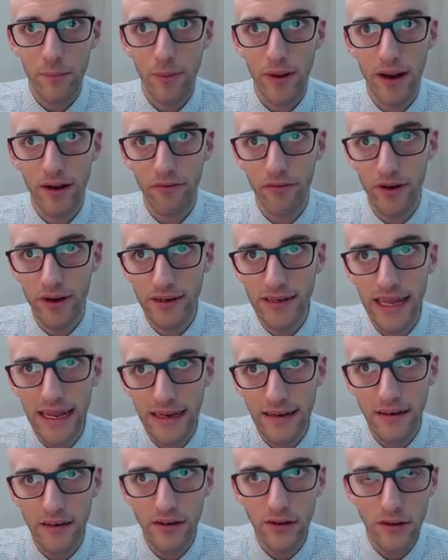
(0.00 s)
But if we're
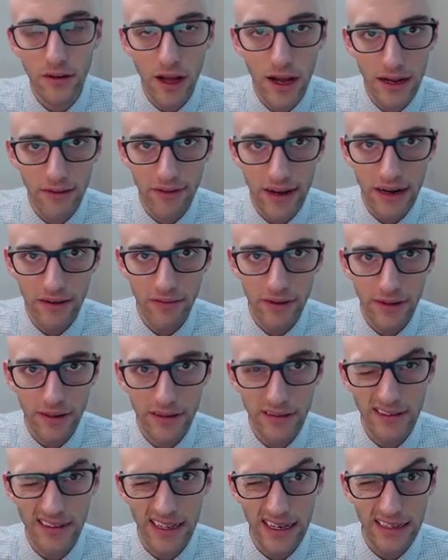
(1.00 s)
taking too long of
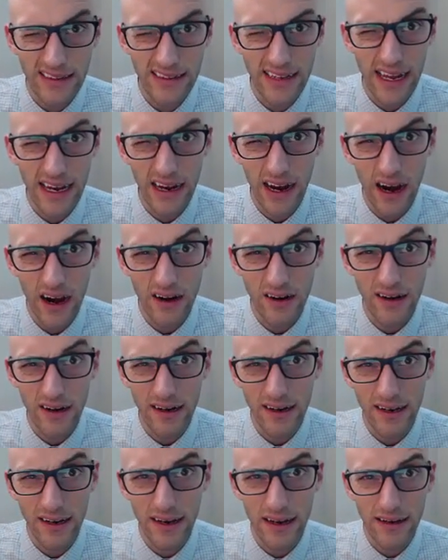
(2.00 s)
intervals, then it's kind of
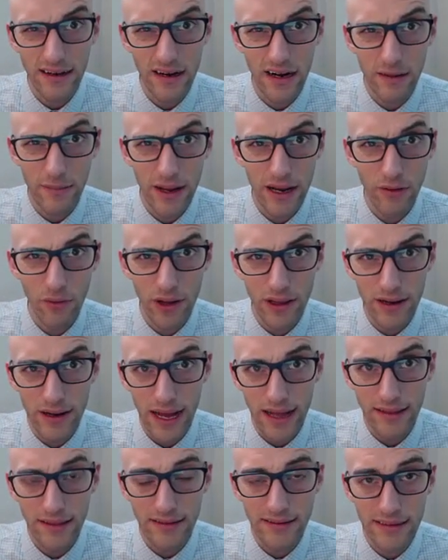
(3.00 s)
harder to determine whether or
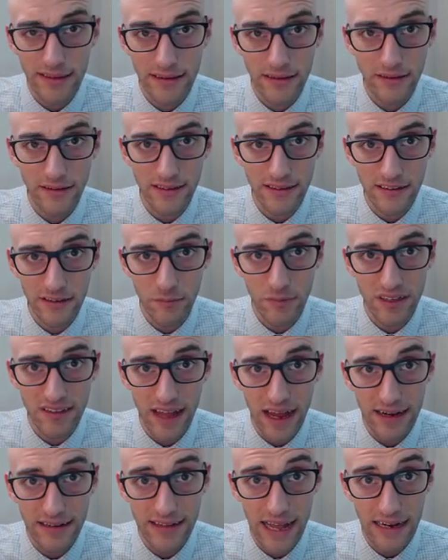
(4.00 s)
not the single system
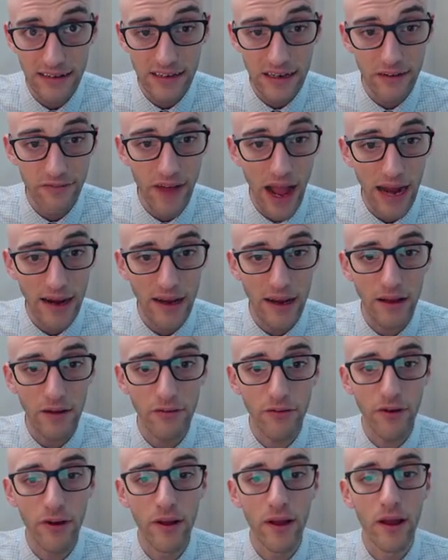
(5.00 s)
design is actually
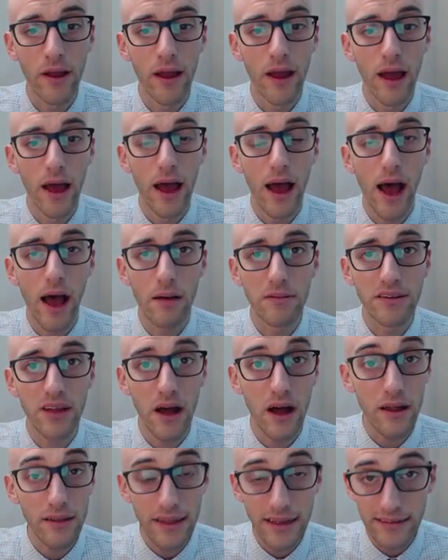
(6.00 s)
effective.
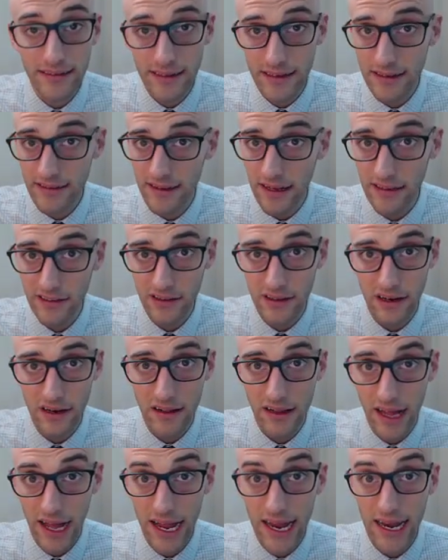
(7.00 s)
So all things to discuss with your
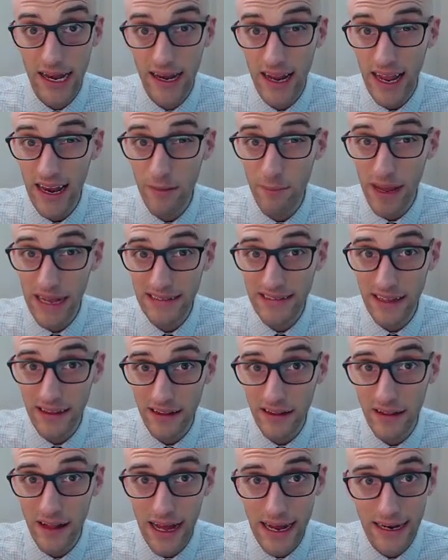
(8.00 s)
client, and kind of based on
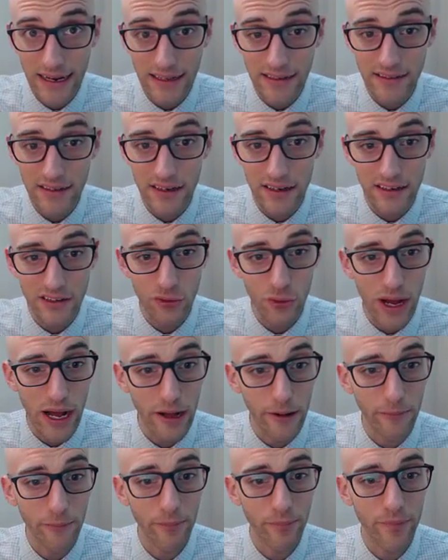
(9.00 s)
the client concern as
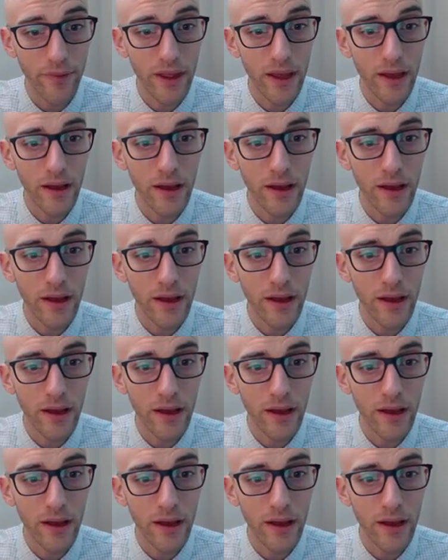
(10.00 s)
well.